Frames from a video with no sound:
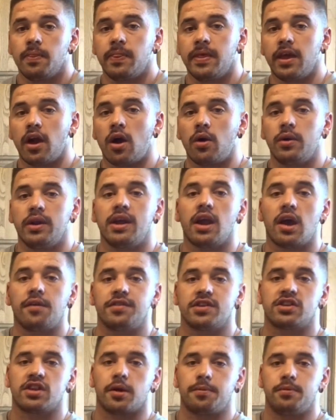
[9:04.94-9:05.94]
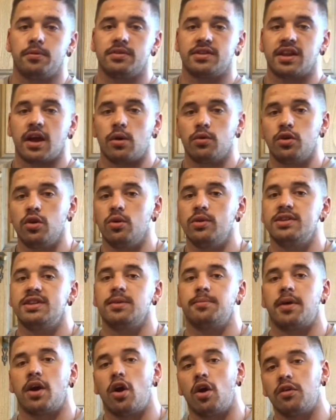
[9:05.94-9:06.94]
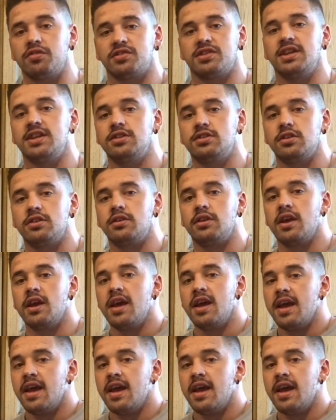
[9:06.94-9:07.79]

the only other supplements that I'll use in my off season